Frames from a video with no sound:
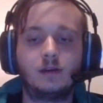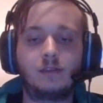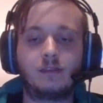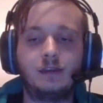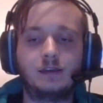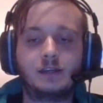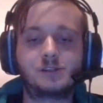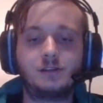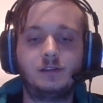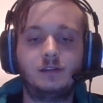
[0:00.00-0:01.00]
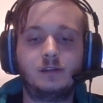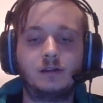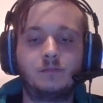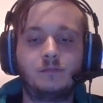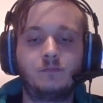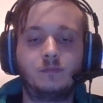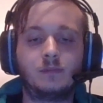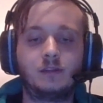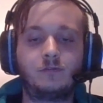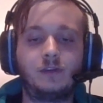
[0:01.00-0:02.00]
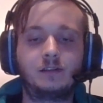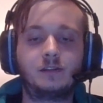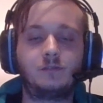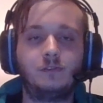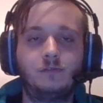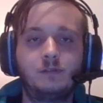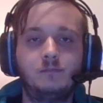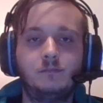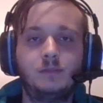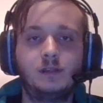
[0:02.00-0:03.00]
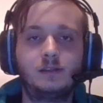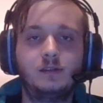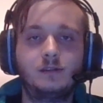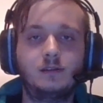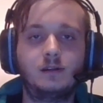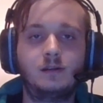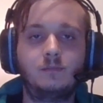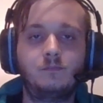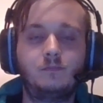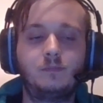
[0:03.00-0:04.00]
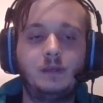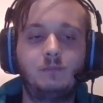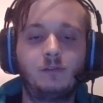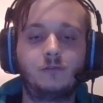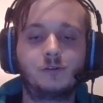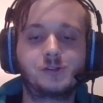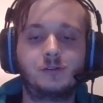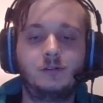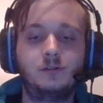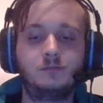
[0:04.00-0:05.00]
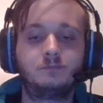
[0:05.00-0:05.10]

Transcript: I think actually um, it affected 50 million um, people for sure.